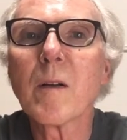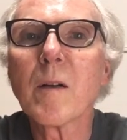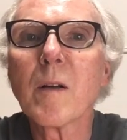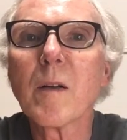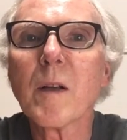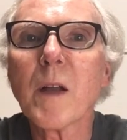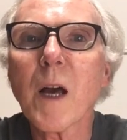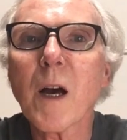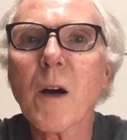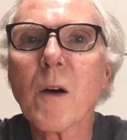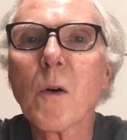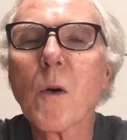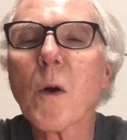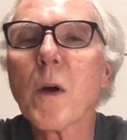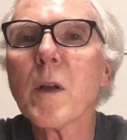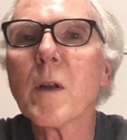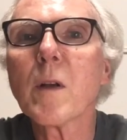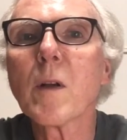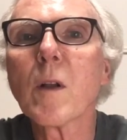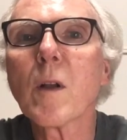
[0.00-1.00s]
now
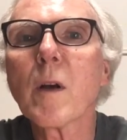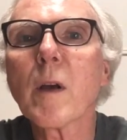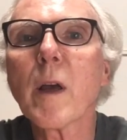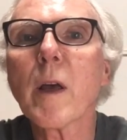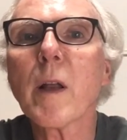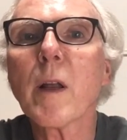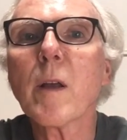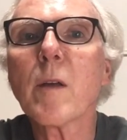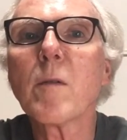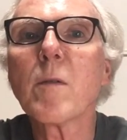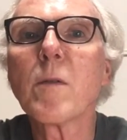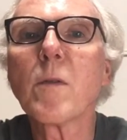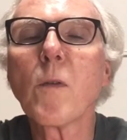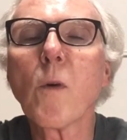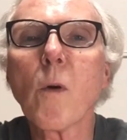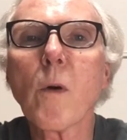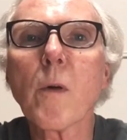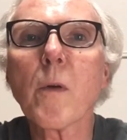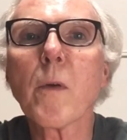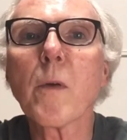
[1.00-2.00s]
going to look at a
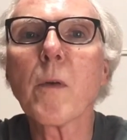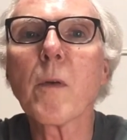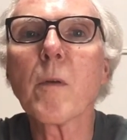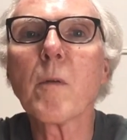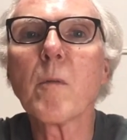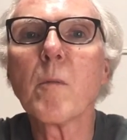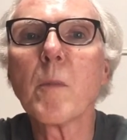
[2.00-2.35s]
fourth